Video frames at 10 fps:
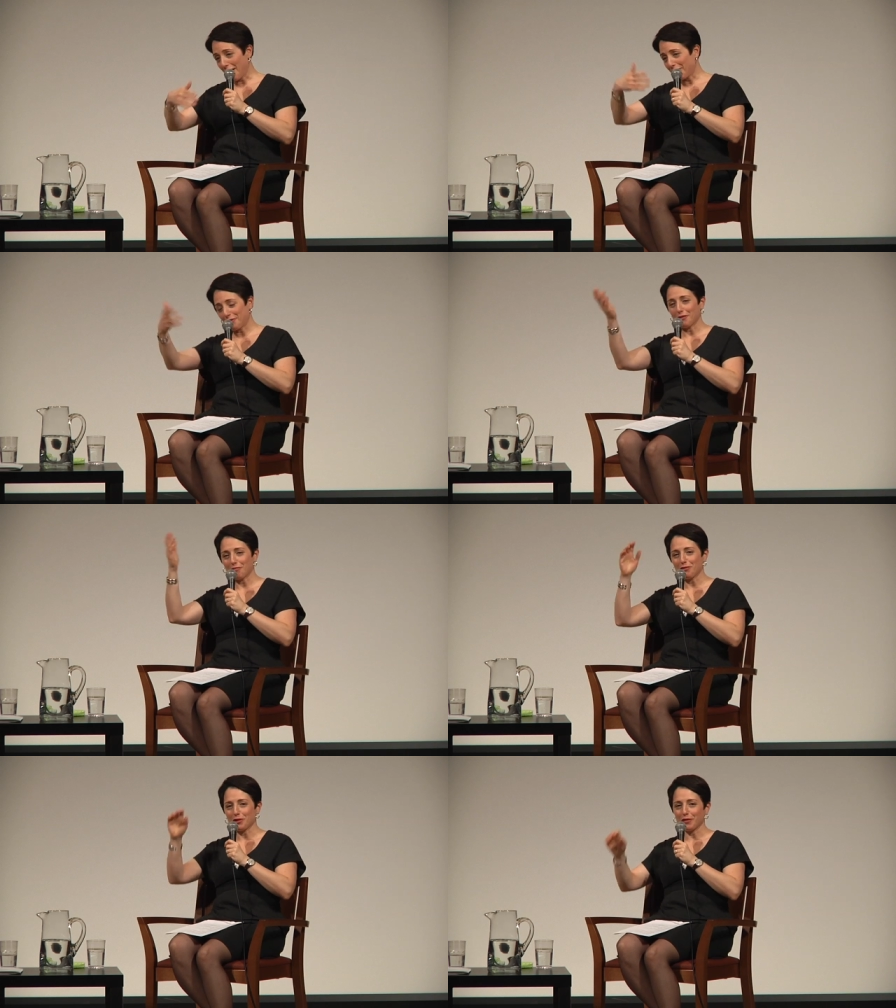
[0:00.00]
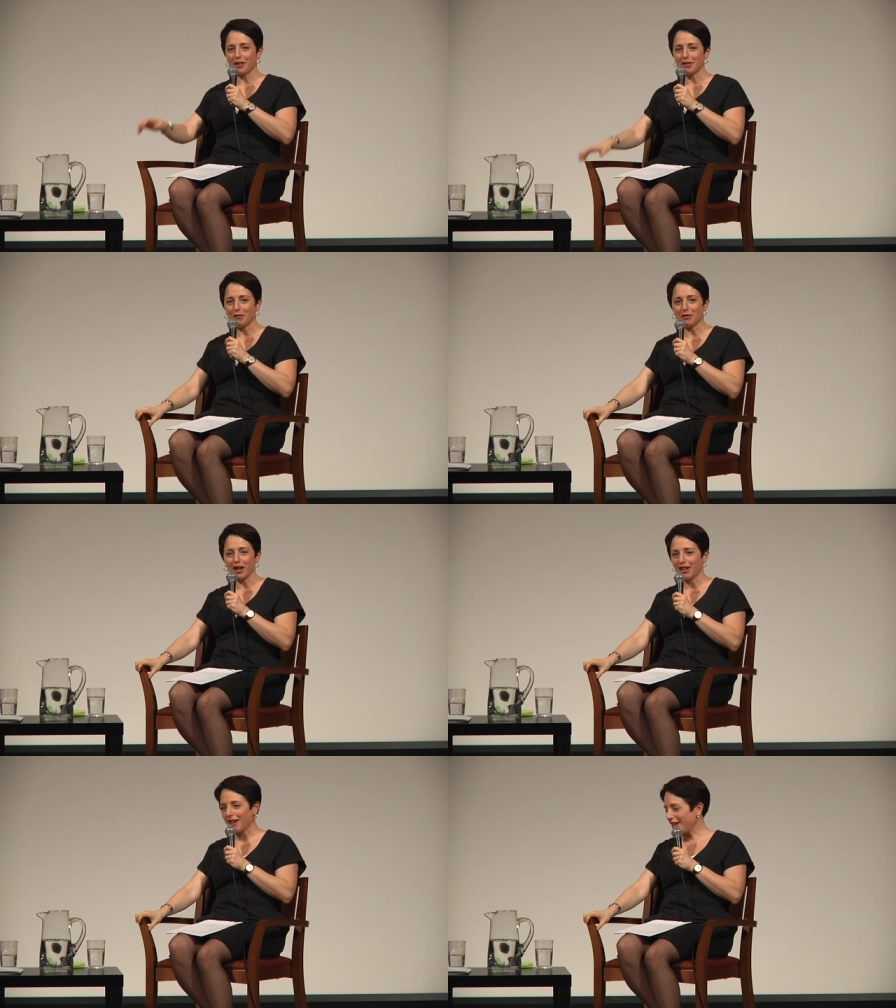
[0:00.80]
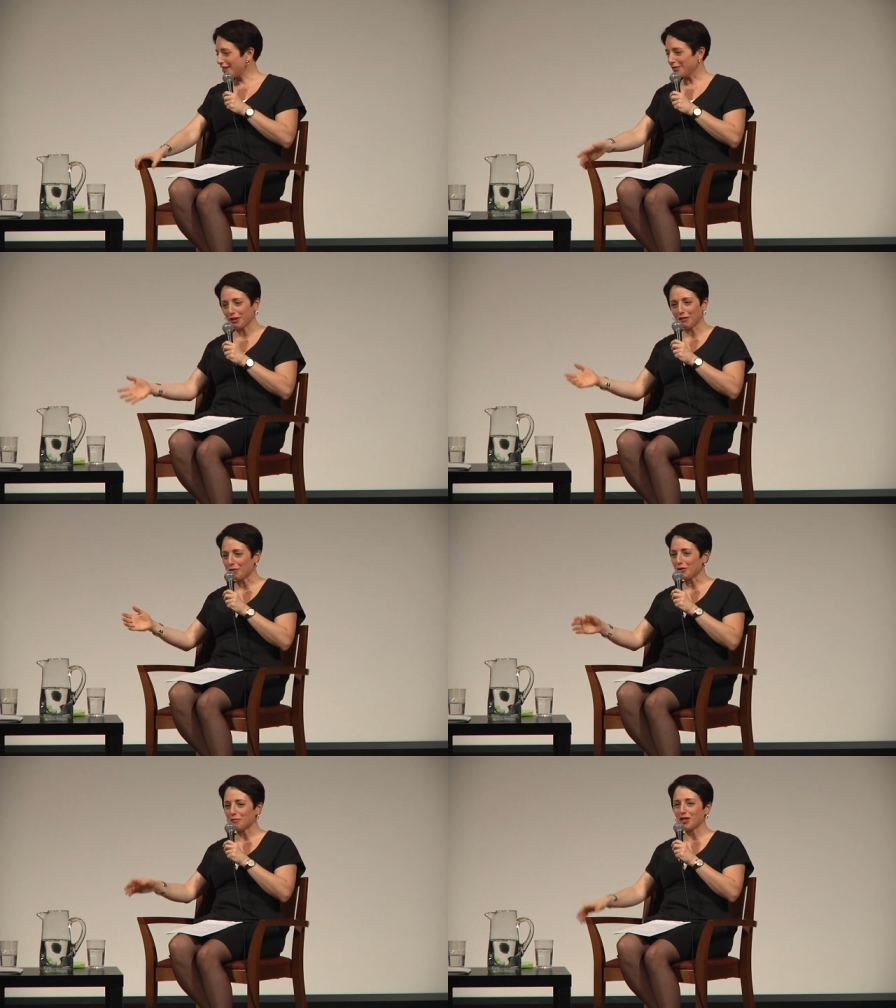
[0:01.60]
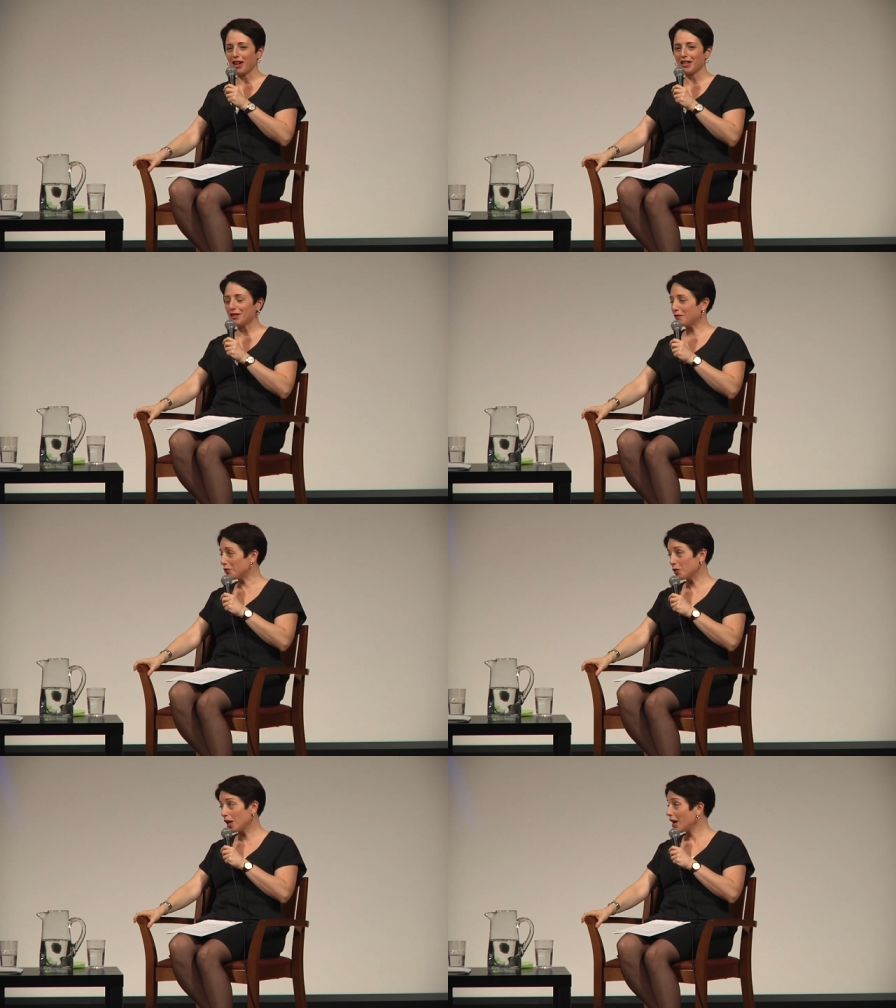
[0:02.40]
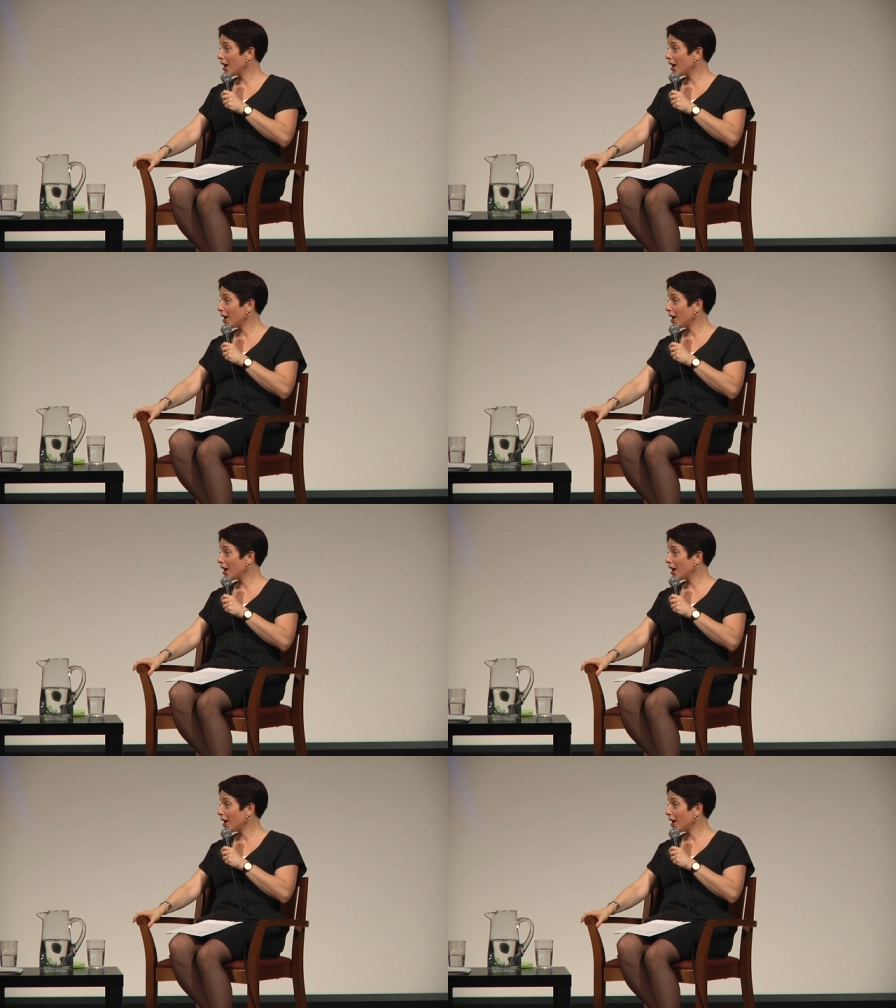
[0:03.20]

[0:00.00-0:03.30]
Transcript: after service on Friday night, looking for some Chinese food,